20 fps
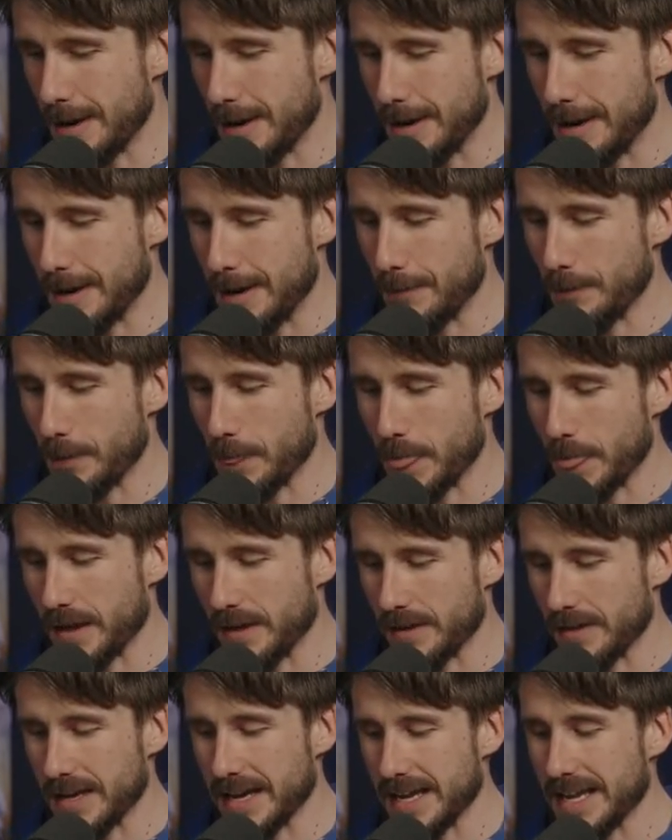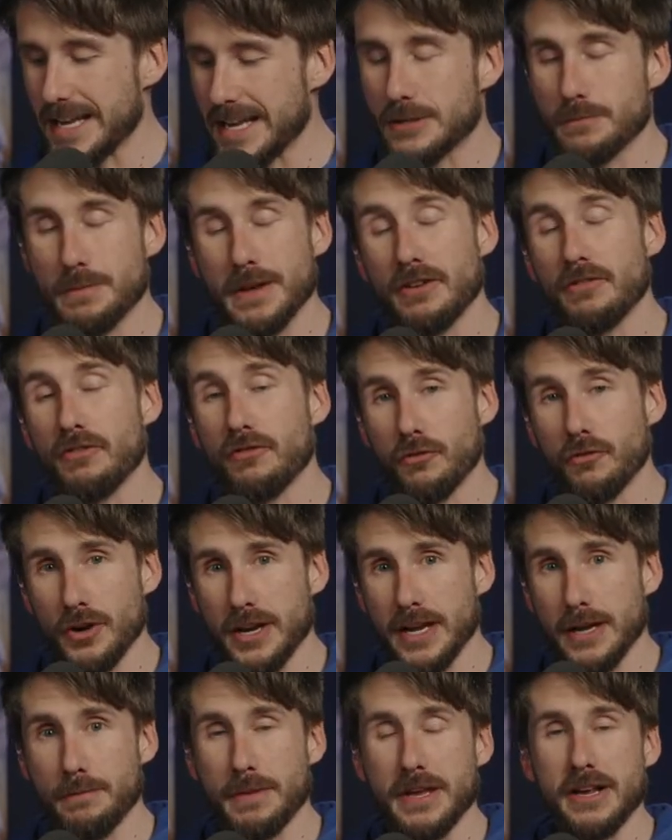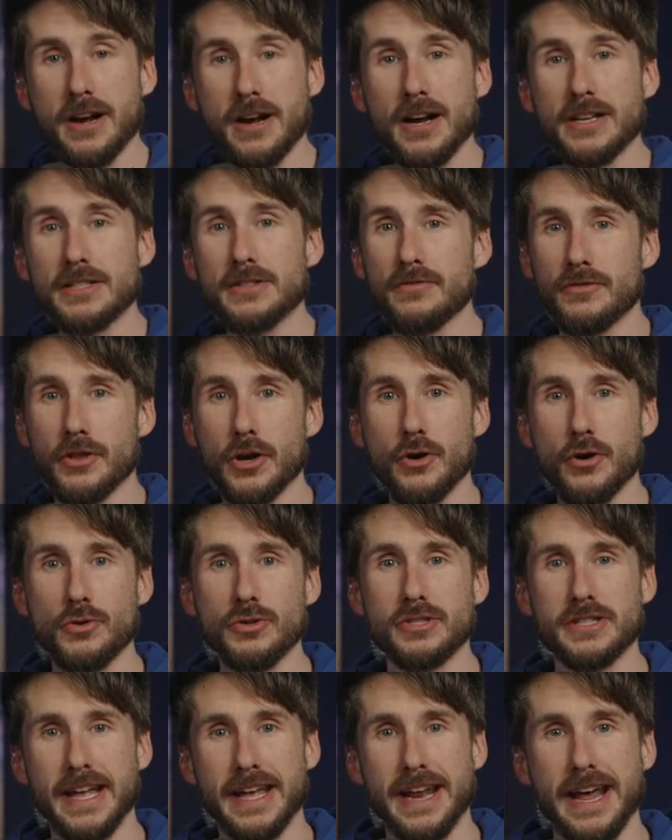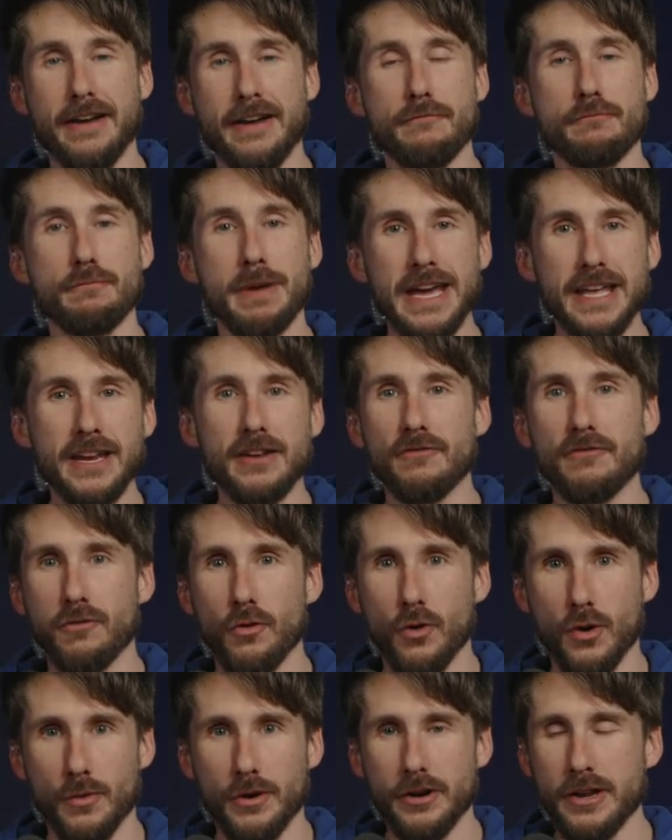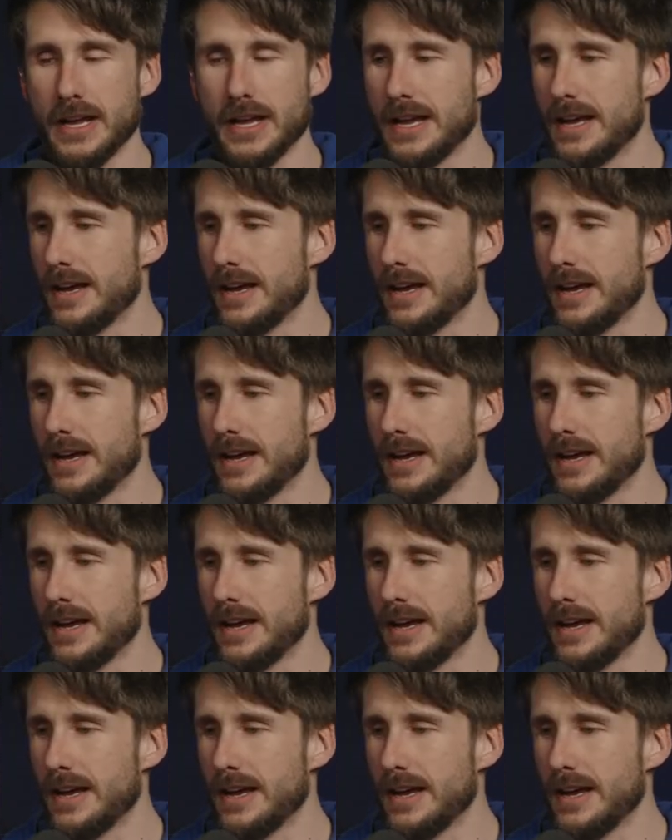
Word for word: Um, it has been free because of those that have paid it forward.